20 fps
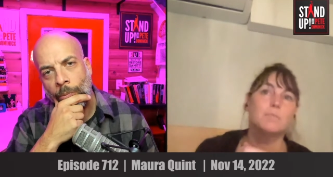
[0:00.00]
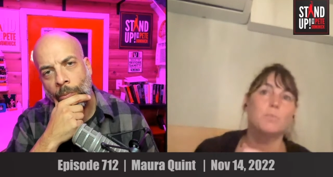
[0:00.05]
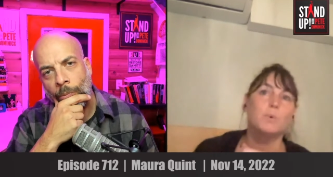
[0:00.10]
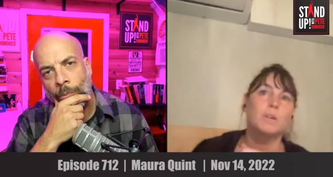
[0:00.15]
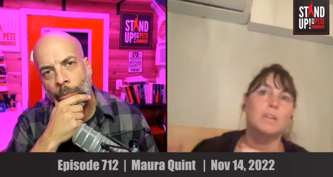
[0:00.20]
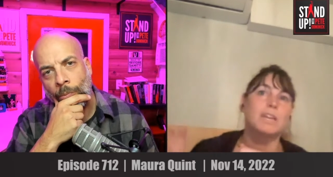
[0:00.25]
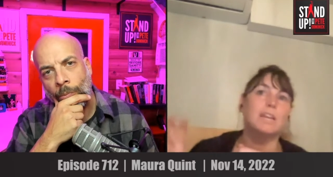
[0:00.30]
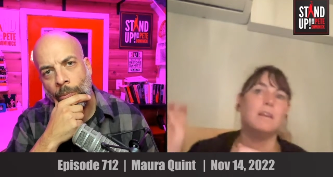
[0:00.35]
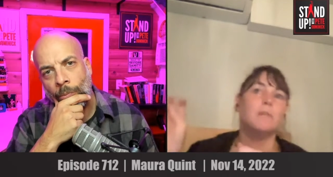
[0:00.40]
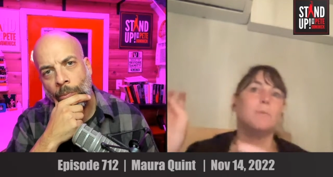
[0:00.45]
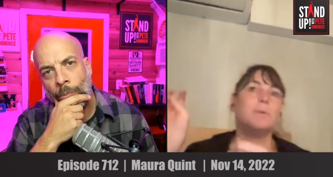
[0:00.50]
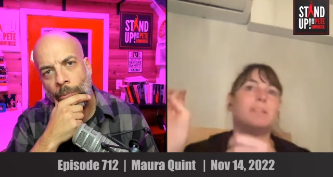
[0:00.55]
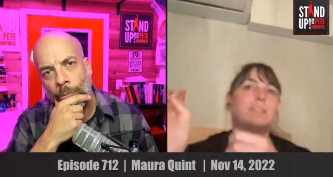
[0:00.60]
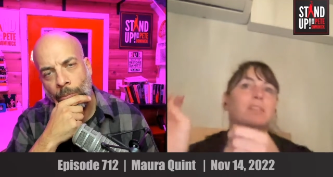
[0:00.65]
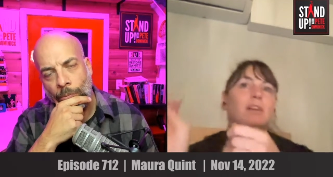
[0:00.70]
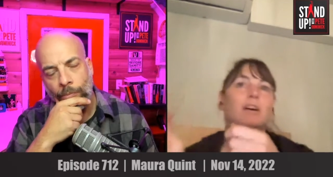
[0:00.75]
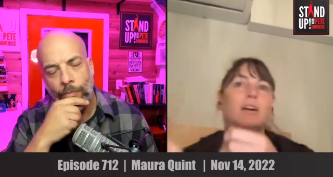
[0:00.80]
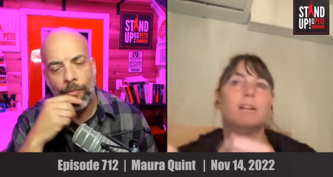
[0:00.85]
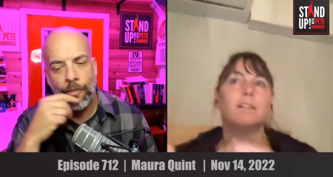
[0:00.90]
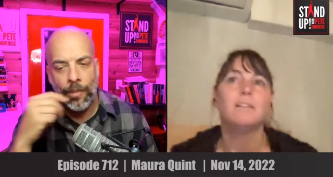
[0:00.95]
Speaker 1: We, we
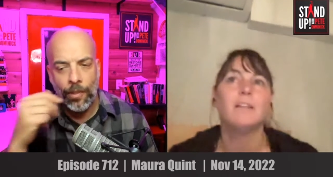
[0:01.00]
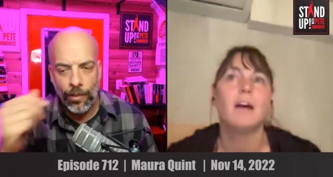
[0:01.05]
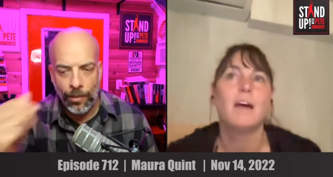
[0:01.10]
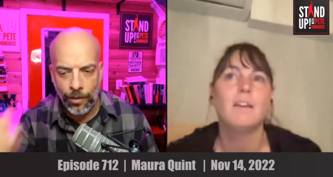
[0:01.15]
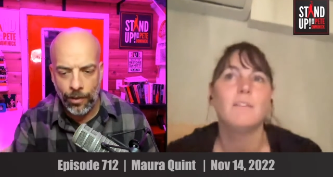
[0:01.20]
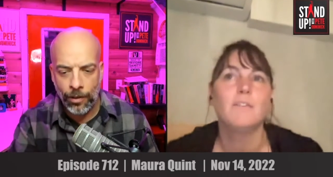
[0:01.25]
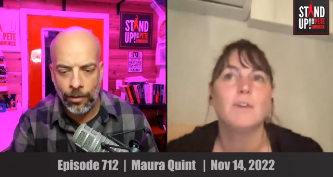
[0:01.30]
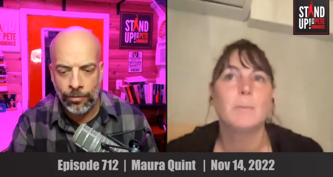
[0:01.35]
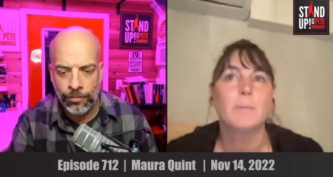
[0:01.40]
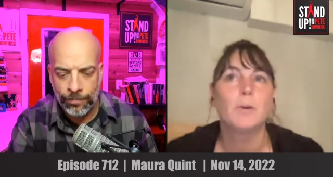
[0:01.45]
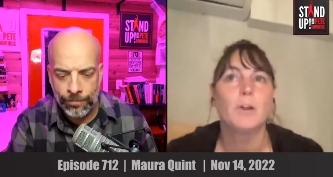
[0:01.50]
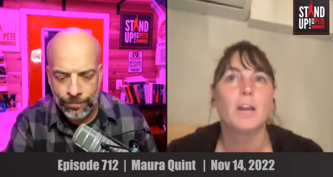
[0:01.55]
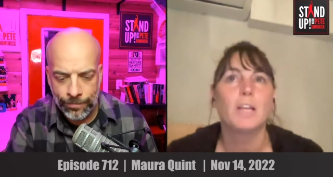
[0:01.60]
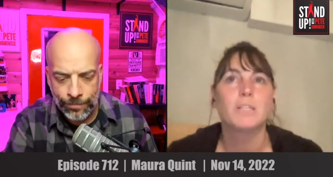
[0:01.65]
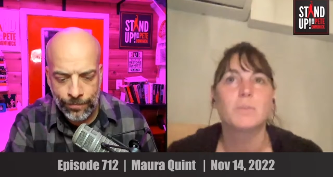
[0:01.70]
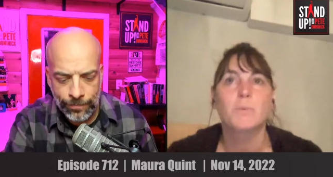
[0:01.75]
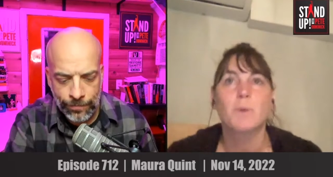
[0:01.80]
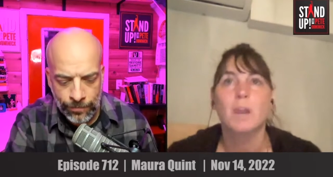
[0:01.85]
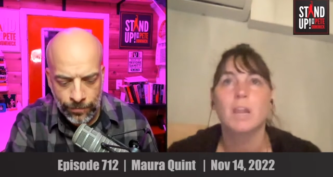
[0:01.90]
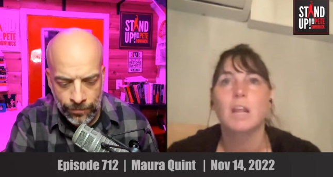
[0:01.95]
saw a lot of
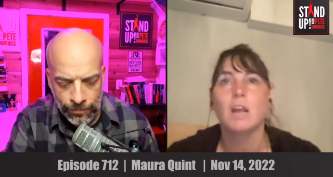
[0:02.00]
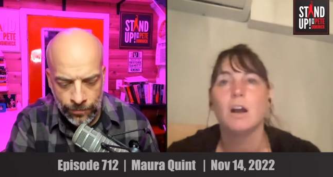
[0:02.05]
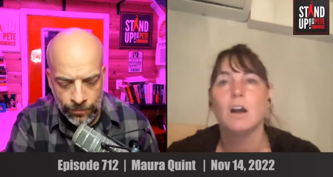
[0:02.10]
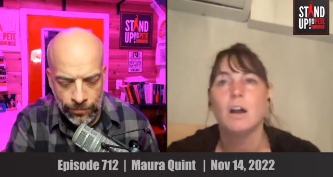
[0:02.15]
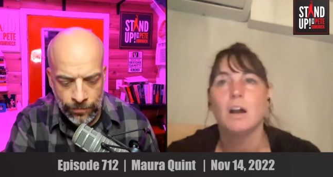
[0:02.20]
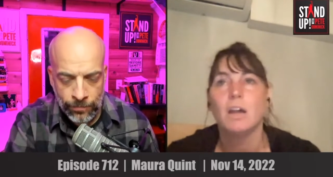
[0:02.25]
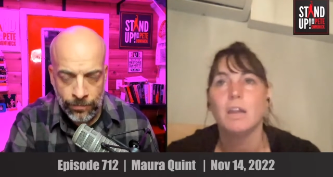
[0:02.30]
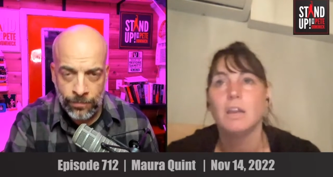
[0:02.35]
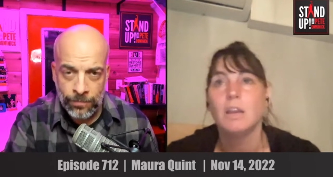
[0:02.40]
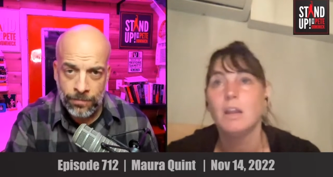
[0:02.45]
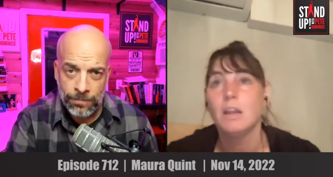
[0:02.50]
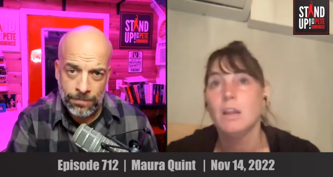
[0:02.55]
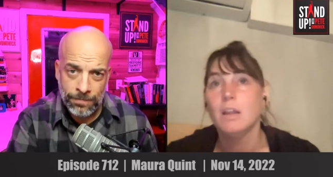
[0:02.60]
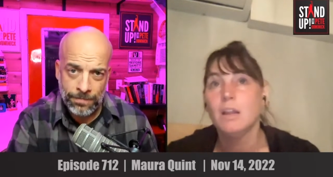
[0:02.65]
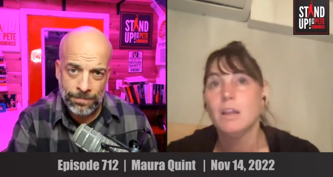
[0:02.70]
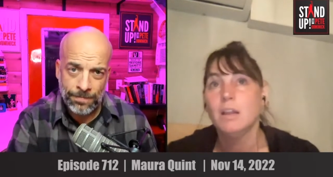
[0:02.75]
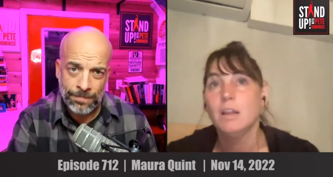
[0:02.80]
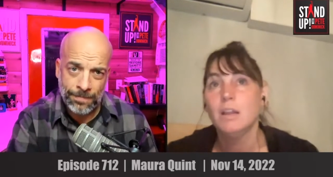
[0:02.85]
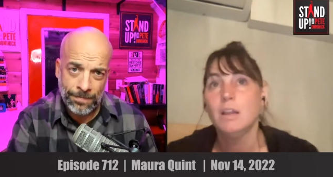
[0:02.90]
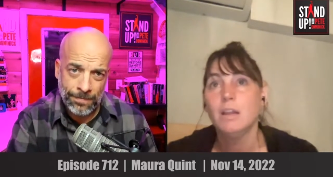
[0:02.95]
Democrats running on
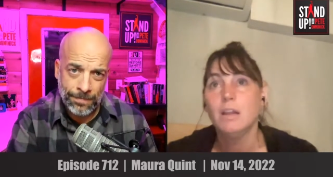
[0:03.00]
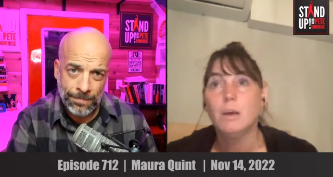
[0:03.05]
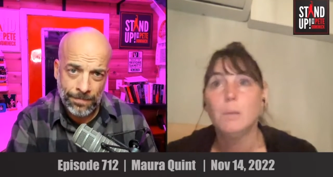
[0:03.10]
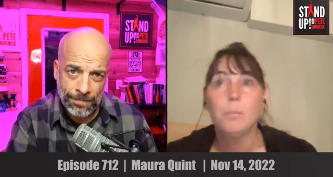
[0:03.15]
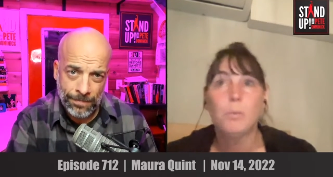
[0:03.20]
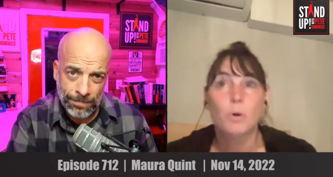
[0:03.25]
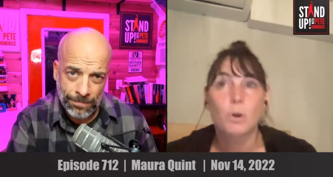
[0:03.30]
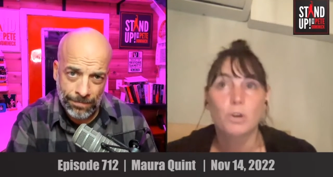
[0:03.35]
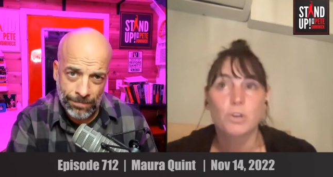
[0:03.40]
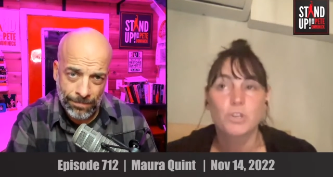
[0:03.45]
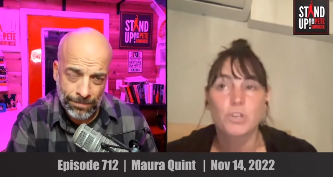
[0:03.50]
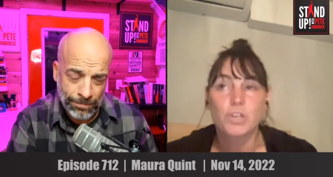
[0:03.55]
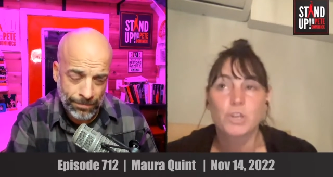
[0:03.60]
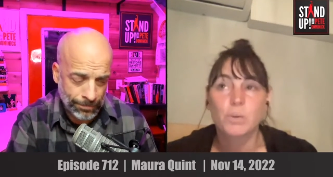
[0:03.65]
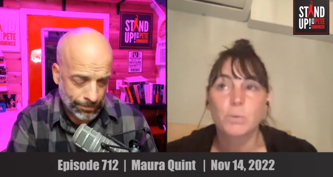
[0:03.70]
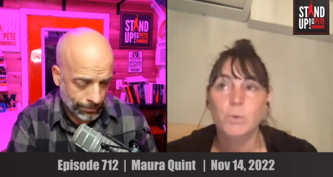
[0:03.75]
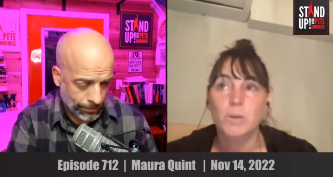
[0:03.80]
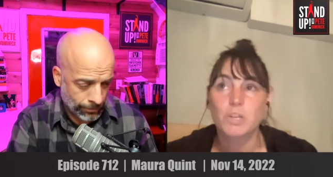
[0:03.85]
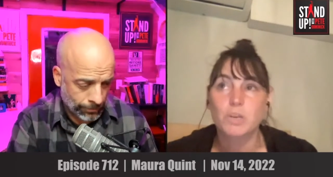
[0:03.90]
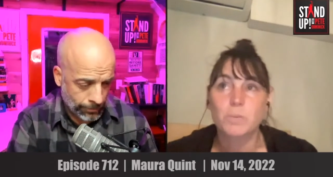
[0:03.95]

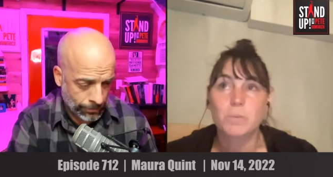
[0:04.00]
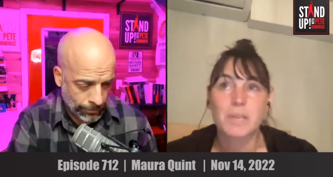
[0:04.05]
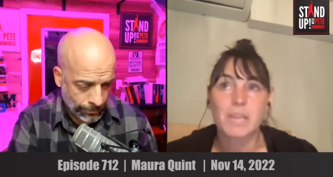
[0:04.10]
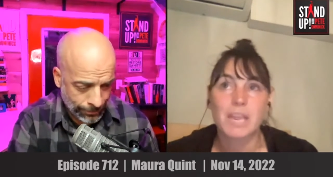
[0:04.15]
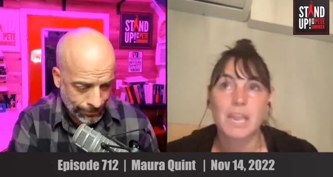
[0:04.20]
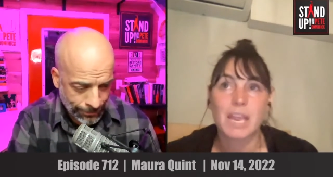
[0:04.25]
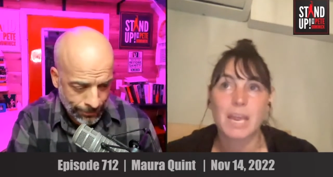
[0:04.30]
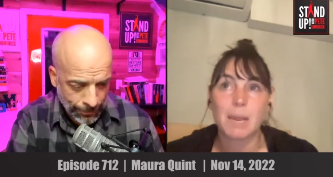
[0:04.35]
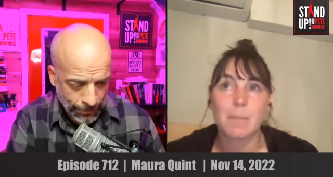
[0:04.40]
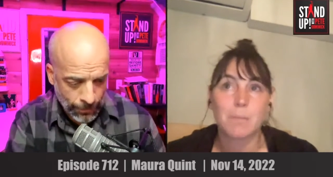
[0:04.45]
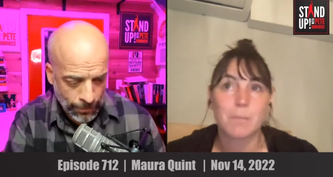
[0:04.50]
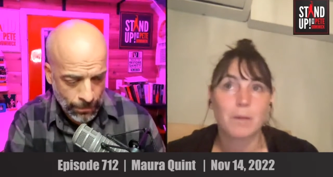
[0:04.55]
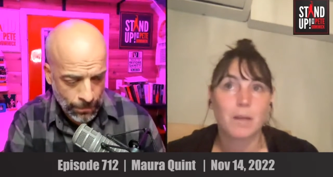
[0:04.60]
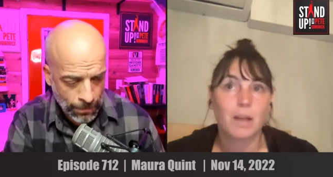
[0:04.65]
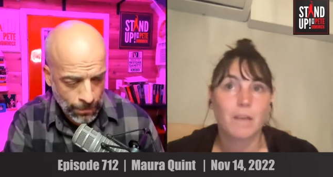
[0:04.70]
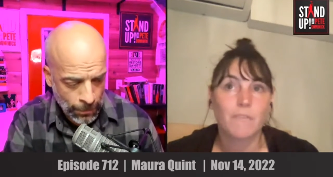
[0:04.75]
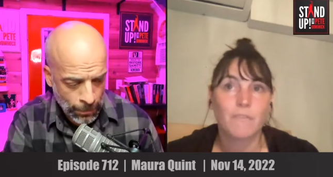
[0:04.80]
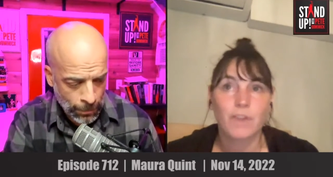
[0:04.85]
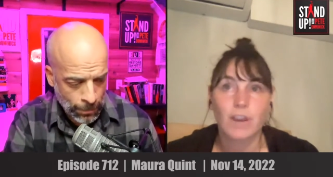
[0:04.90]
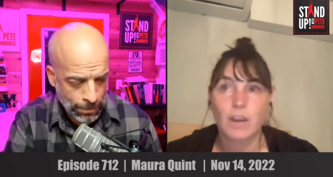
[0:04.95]
abortion, which became
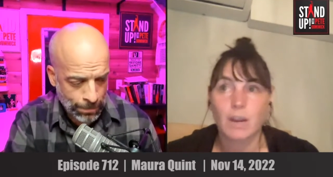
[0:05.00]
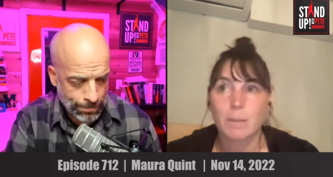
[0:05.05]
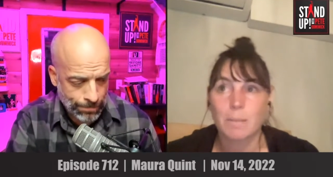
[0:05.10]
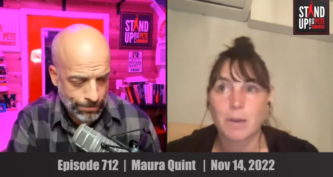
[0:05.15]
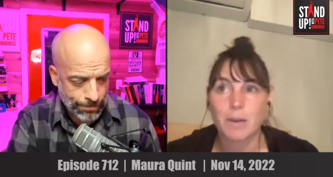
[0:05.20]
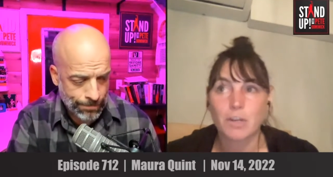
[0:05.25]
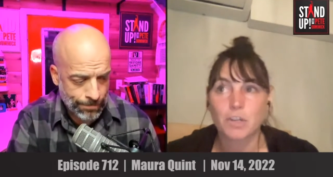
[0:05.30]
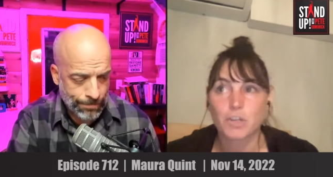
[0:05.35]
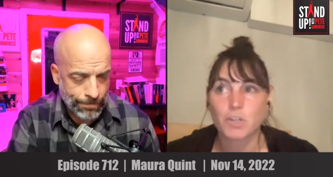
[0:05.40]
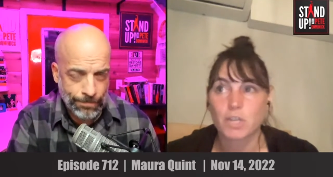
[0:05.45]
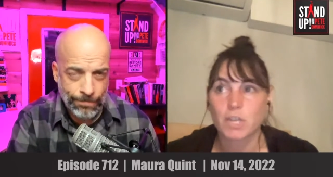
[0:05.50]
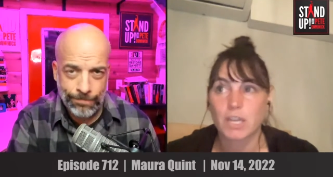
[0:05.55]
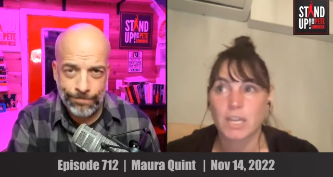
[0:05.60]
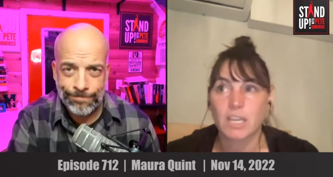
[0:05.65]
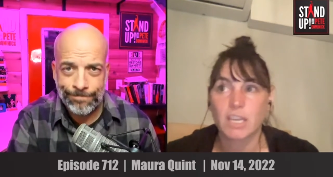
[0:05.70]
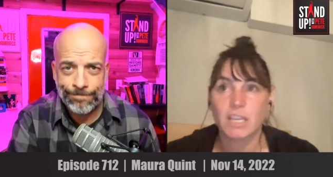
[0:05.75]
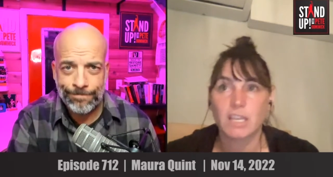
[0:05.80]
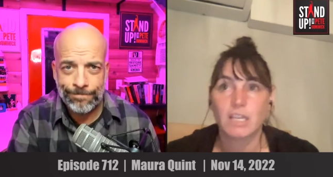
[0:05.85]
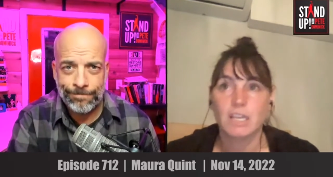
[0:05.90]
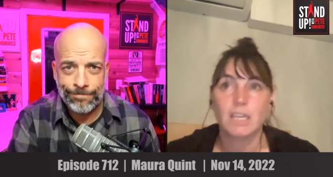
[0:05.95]
very much
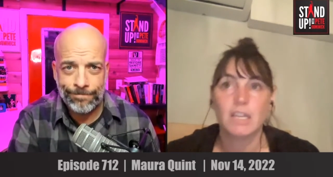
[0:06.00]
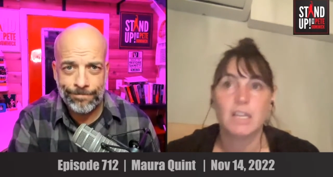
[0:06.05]
like,